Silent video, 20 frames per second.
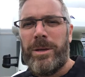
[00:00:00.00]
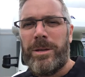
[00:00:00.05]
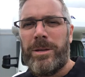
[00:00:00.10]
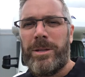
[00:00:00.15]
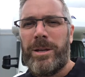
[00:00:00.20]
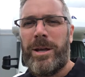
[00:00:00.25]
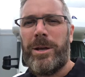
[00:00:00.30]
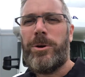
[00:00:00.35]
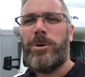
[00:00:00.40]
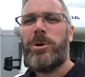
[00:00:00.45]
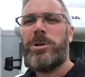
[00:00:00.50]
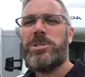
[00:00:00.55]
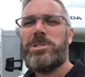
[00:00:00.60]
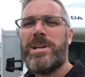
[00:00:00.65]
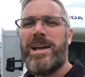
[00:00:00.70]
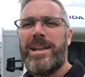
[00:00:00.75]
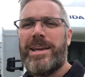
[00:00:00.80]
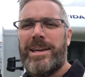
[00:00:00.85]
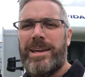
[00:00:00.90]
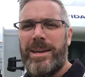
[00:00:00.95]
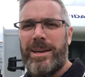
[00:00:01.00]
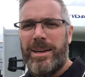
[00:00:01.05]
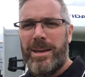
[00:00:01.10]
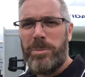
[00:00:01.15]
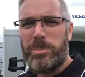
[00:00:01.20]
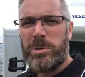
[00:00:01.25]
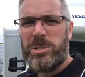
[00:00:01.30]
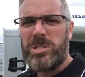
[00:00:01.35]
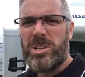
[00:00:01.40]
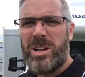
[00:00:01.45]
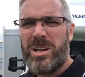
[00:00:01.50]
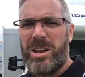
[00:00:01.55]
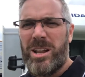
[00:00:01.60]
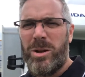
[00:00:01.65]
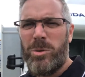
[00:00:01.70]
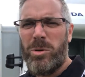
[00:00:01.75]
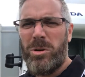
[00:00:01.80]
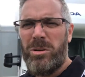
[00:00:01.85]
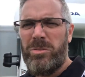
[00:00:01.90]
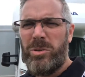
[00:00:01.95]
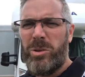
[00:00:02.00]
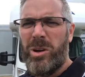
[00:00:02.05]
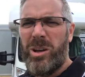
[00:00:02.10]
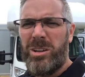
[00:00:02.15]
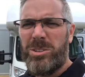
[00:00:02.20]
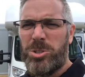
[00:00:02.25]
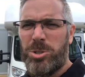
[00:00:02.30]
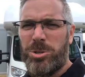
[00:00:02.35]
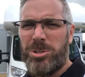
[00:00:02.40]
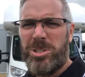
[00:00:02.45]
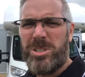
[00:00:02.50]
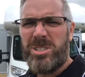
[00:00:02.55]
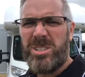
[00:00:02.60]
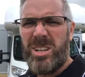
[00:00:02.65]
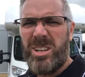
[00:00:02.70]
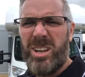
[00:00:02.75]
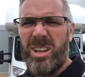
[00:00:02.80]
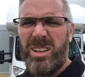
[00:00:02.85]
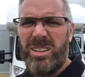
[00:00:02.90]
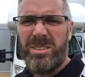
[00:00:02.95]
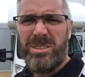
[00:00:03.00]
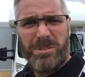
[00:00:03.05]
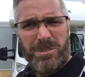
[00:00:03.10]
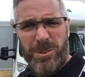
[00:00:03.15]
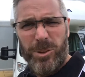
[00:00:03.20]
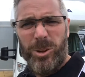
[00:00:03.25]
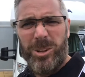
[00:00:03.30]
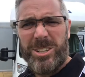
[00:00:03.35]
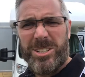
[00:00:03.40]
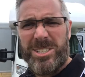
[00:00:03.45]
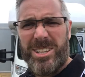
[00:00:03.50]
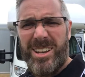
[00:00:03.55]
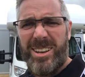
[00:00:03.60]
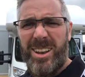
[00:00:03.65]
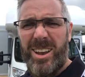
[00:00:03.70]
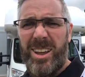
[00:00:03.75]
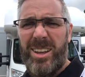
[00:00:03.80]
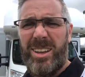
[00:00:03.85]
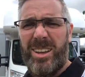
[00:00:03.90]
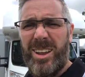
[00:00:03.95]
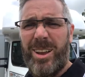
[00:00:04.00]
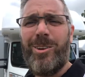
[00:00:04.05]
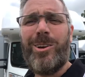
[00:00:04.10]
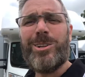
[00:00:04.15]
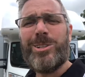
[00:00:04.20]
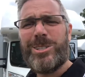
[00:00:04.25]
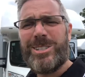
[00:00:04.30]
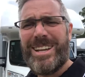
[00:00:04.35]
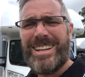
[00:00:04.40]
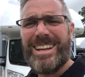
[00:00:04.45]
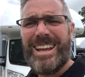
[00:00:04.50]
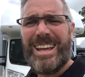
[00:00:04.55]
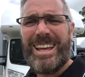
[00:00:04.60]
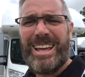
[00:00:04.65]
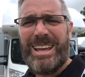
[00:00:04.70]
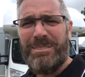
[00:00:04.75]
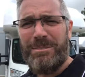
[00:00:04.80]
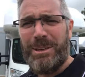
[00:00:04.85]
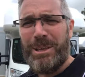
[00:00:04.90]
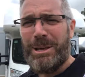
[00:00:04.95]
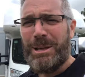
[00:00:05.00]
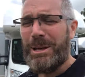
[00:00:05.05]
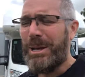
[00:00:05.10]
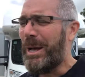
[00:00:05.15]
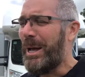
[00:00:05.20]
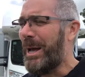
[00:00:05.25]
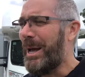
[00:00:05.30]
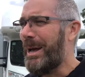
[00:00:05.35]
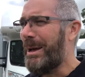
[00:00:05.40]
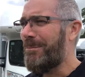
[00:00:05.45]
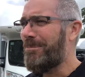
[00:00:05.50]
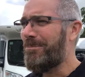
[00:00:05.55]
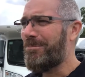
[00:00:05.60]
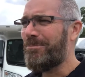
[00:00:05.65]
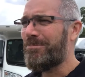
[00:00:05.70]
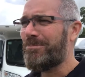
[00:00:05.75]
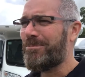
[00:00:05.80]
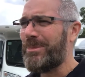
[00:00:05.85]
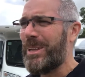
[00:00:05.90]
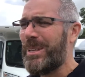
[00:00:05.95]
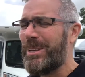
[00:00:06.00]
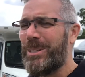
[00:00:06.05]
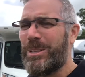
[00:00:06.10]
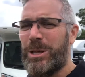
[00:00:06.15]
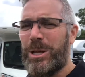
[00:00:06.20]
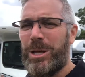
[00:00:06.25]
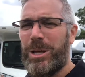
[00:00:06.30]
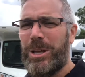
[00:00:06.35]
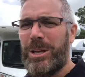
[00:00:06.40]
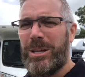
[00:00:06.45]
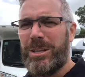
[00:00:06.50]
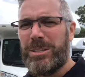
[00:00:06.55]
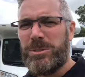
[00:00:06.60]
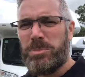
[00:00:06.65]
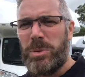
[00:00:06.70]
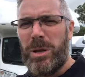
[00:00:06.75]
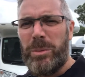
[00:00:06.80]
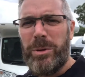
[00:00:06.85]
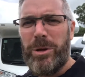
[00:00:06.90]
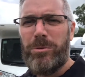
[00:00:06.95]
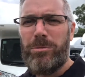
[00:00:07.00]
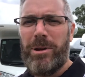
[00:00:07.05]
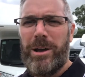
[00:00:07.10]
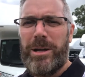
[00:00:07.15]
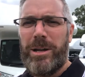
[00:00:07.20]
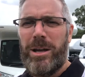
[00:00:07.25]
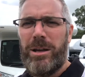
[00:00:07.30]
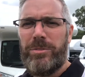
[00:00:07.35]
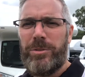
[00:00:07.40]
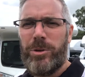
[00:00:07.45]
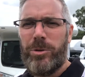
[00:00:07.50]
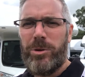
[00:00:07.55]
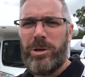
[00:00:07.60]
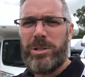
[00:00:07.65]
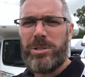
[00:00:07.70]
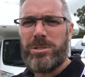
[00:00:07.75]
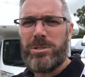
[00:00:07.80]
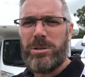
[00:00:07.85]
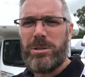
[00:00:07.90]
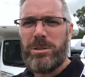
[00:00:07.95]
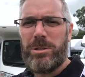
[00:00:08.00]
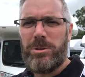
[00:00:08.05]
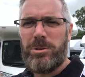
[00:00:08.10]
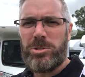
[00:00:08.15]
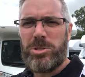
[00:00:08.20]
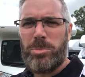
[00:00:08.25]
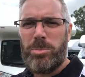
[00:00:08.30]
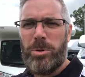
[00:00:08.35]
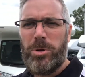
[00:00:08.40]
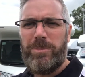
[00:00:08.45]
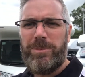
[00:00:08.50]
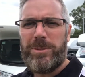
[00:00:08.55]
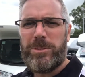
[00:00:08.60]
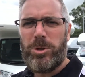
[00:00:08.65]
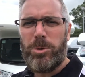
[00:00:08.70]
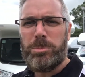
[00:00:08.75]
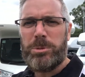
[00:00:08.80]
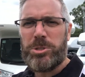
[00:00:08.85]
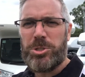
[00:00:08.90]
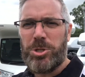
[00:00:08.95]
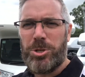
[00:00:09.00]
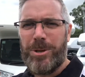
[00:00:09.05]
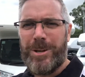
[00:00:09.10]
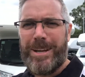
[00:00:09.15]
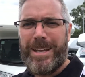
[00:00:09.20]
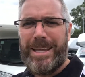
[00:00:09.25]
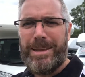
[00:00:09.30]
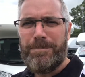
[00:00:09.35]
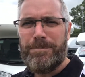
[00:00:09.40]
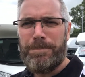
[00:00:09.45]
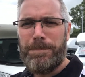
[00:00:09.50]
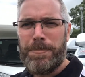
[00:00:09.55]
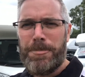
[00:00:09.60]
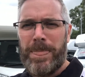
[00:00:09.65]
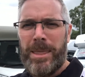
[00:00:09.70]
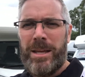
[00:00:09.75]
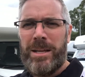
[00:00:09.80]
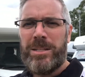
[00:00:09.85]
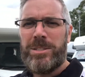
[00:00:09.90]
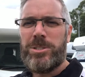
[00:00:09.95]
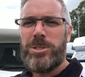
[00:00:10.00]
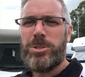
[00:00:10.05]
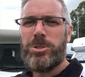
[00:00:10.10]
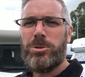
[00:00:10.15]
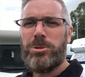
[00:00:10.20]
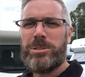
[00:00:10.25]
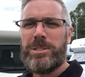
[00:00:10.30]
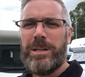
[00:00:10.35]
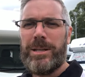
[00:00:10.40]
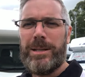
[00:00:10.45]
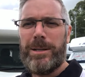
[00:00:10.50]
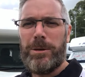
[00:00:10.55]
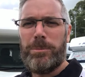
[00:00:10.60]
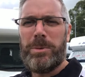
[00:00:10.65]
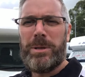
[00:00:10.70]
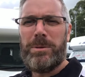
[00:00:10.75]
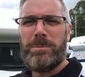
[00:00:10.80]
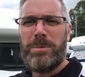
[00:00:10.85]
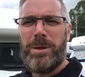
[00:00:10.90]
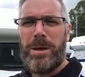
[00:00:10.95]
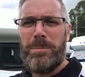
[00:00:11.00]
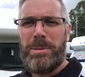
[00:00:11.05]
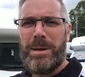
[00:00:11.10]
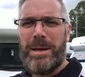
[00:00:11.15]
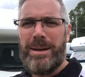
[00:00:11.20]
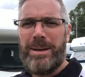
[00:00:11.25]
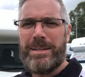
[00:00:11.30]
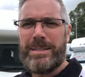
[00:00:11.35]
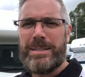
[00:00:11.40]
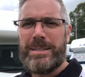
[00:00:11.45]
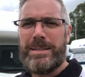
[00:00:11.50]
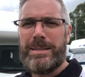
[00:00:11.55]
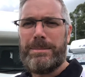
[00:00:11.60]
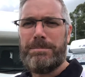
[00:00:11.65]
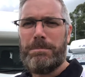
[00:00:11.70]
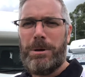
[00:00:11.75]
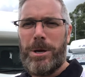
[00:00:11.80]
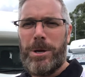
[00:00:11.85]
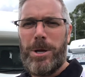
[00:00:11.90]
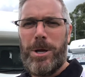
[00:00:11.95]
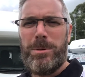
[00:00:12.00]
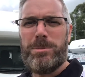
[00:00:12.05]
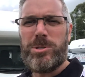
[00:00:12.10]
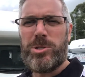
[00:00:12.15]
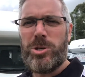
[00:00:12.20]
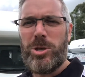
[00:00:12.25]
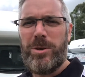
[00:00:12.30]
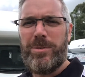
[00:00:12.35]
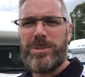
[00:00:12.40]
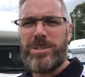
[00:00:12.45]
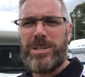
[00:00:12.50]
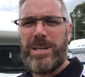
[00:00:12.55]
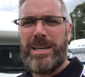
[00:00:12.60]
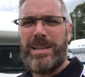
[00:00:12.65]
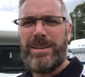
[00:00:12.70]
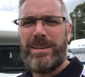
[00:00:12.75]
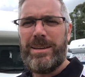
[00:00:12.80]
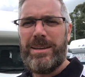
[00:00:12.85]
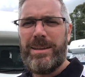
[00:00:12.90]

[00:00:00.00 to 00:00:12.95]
G'day guys, Danny here. Happy Saturday wherever you are. Sure, it's a Saturday. Does it feel like a Saturday? Anyway, it's a Saturday here. It's been a bit of rain overnight, so I thought it was a perfect opportunity to talk to you a little bit about motorhome servicing